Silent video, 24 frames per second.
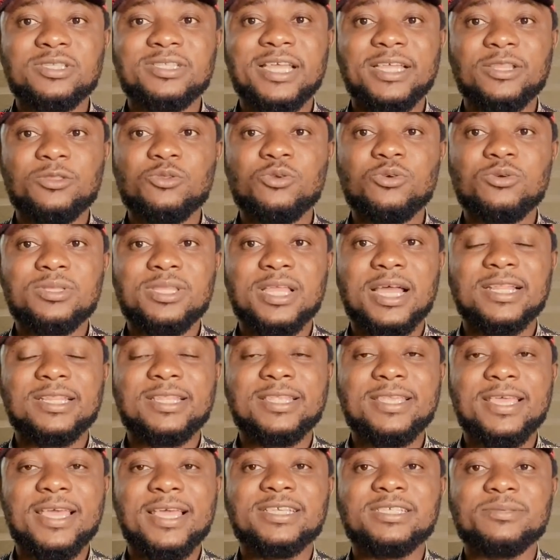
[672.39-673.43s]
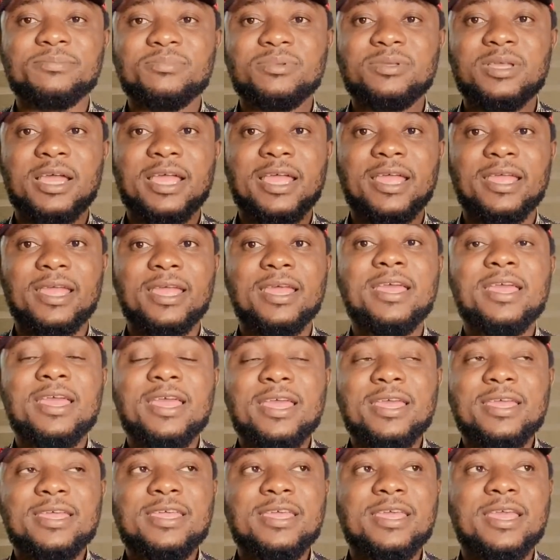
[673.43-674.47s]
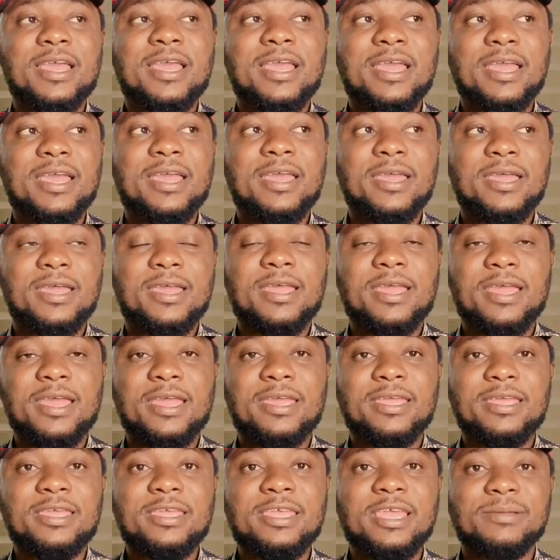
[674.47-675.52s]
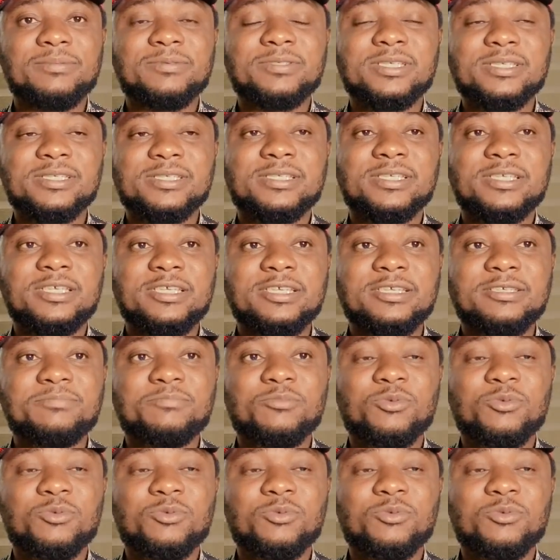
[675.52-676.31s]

they know that yes, EFCC